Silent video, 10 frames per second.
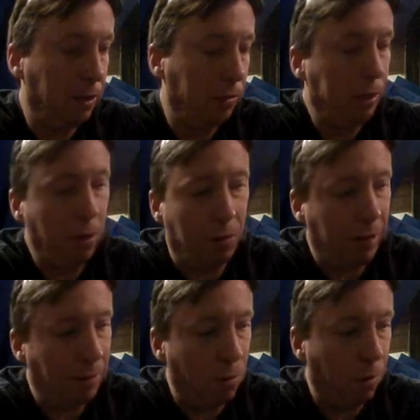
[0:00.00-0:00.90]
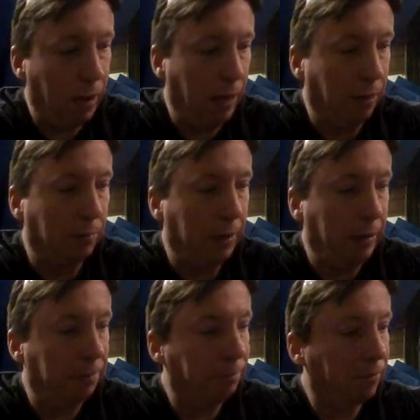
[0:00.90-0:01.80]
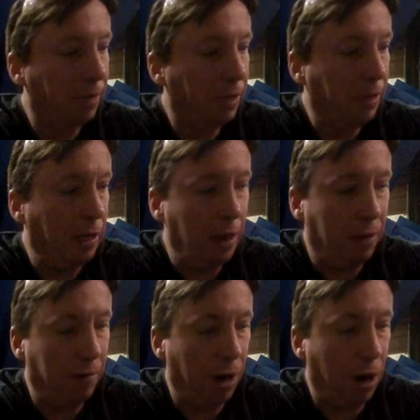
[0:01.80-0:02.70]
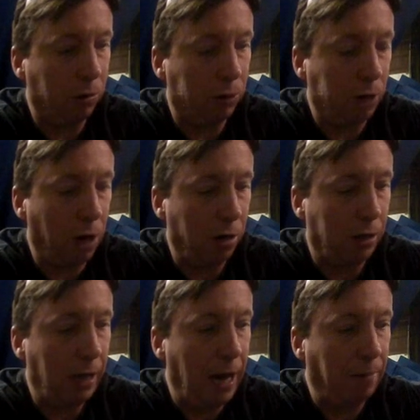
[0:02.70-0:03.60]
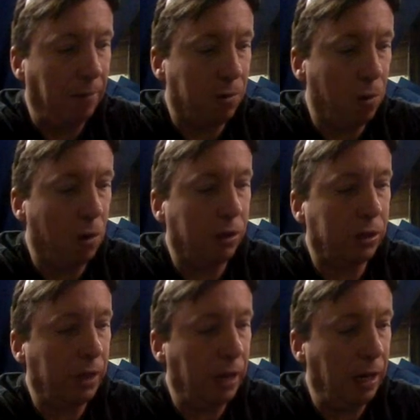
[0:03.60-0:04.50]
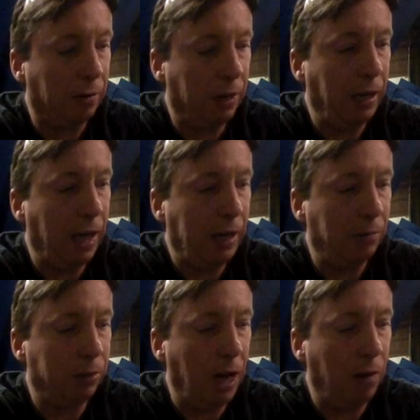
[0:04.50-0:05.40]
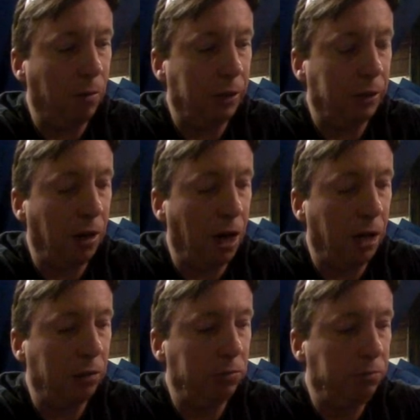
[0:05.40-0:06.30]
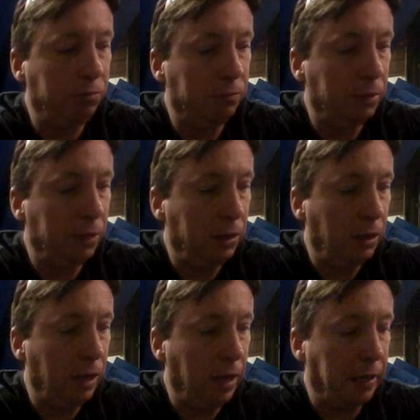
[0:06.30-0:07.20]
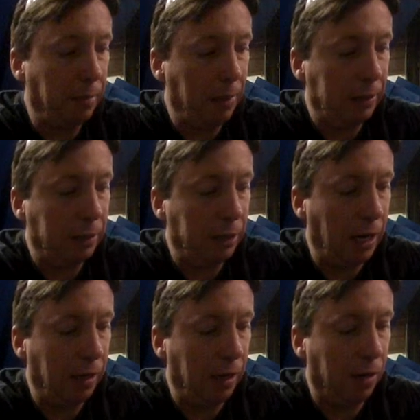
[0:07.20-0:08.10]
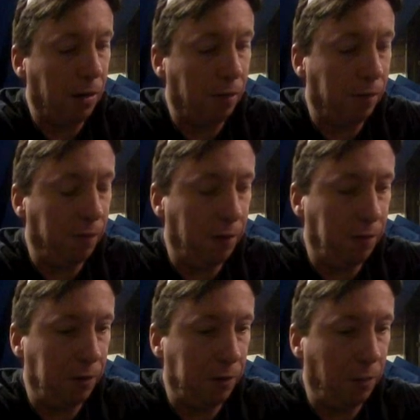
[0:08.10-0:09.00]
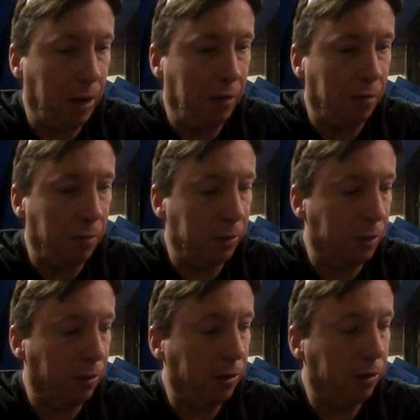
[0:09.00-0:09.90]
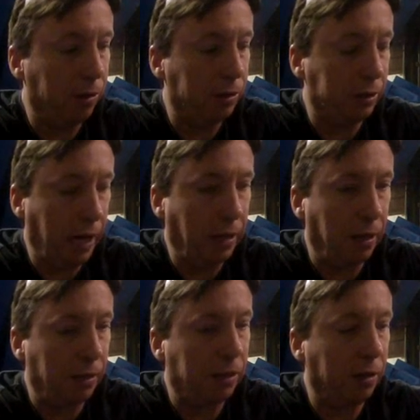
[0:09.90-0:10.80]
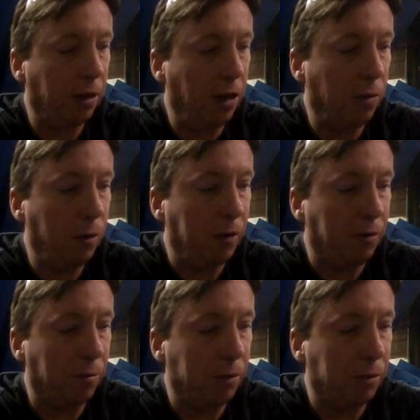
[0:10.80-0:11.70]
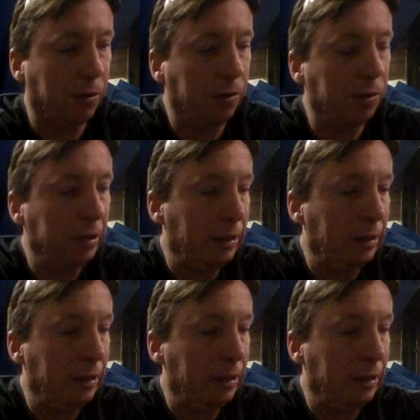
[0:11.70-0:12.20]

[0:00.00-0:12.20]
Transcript: we can go over that more later. But then you have your auto start and stop. Of course, green light comes on when it's in auto. You get a message on here if it's waiting for material. It'll say that it's in auto waiting for material.